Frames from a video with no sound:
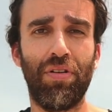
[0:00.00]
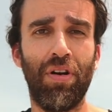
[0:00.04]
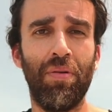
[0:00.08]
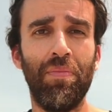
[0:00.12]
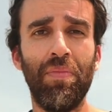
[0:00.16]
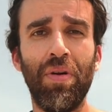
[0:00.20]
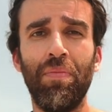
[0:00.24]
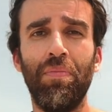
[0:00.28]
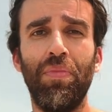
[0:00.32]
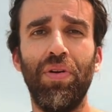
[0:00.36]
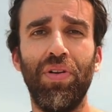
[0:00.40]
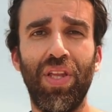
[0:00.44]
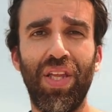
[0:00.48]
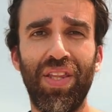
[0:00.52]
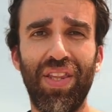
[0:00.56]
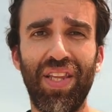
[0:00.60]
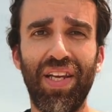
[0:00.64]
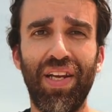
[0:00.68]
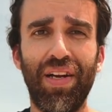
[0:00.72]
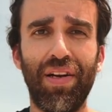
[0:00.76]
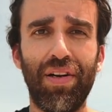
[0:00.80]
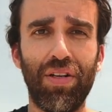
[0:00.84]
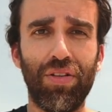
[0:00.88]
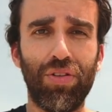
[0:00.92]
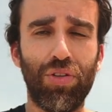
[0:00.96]
Remember that
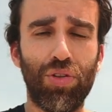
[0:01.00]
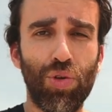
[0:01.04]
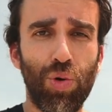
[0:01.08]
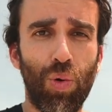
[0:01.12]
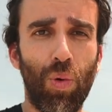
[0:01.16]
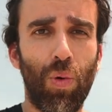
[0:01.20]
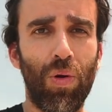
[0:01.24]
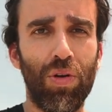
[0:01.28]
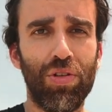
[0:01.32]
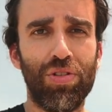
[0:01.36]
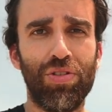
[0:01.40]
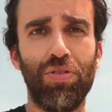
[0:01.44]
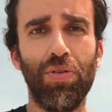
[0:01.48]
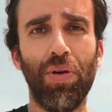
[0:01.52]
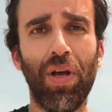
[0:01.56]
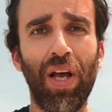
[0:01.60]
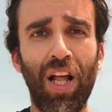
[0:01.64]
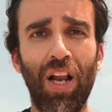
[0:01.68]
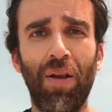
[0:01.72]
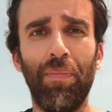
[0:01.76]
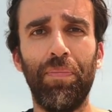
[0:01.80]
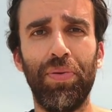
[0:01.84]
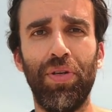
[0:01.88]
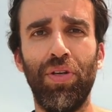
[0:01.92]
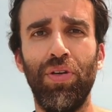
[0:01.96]
they are tools to
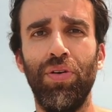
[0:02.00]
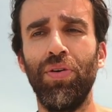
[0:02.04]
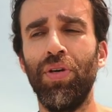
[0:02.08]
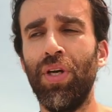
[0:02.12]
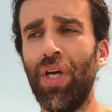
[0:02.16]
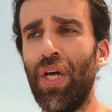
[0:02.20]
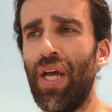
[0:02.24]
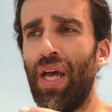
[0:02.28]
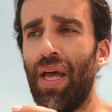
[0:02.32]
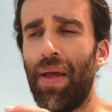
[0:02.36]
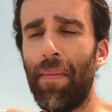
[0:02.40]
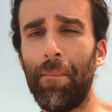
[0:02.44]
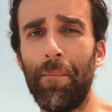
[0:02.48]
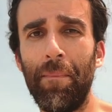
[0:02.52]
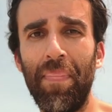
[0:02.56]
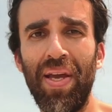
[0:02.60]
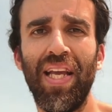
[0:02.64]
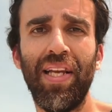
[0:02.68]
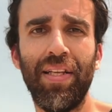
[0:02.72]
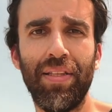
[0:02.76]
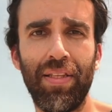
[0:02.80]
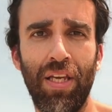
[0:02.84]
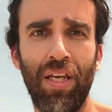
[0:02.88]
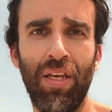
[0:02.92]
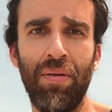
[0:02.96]
help you
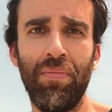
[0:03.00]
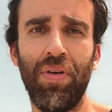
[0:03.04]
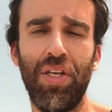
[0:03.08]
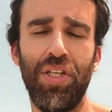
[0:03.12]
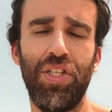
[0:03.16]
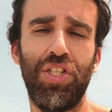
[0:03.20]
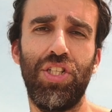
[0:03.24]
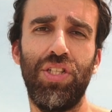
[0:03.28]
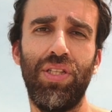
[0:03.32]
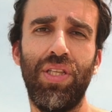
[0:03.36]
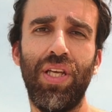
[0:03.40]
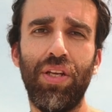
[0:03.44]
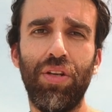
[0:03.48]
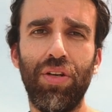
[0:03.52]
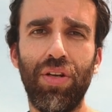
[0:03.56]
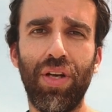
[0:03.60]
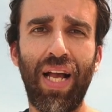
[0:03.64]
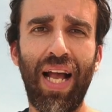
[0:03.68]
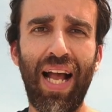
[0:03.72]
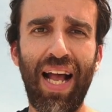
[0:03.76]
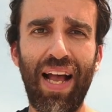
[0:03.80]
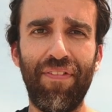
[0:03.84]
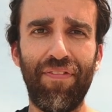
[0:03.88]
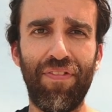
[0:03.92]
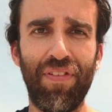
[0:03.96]
make the image that you
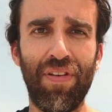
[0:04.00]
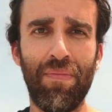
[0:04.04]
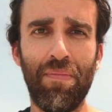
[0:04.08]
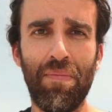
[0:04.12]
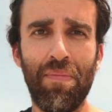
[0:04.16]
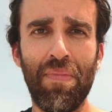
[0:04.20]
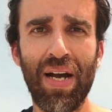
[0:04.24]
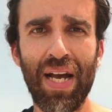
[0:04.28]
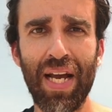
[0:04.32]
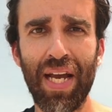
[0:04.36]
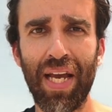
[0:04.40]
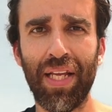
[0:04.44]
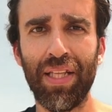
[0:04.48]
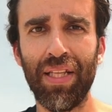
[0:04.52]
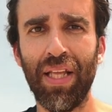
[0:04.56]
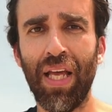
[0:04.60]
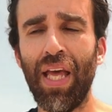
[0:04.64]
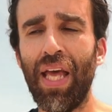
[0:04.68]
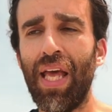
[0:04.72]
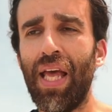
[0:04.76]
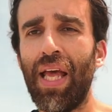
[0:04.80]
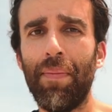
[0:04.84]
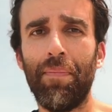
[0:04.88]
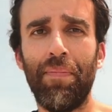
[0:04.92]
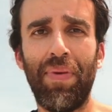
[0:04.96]
have in mind,
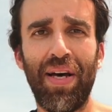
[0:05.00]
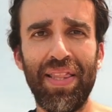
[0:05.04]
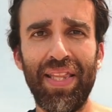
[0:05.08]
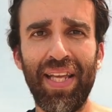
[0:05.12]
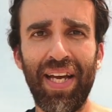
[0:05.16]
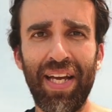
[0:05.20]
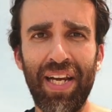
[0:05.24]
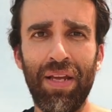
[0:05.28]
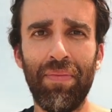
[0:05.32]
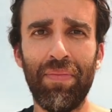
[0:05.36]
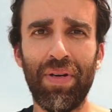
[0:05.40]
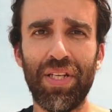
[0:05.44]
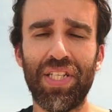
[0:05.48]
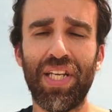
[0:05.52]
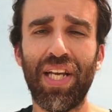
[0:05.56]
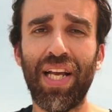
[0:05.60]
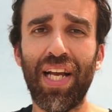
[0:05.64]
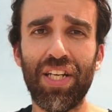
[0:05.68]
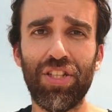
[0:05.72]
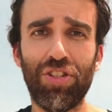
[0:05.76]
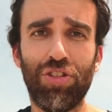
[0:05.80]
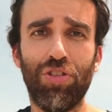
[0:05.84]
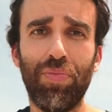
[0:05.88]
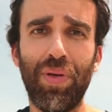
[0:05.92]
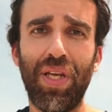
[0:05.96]
but that image
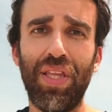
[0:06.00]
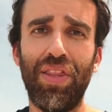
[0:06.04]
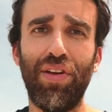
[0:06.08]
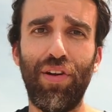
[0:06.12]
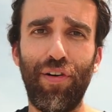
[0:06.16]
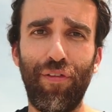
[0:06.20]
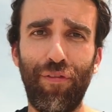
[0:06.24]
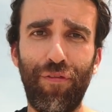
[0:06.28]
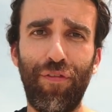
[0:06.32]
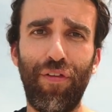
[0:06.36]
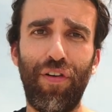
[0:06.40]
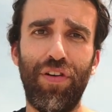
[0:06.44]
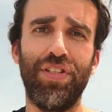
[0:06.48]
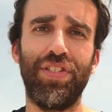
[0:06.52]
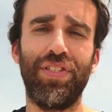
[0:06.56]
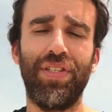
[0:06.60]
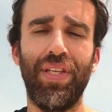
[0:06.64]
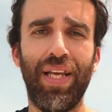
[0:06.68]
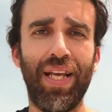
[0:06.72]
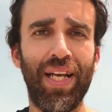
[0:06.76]
has to be there first.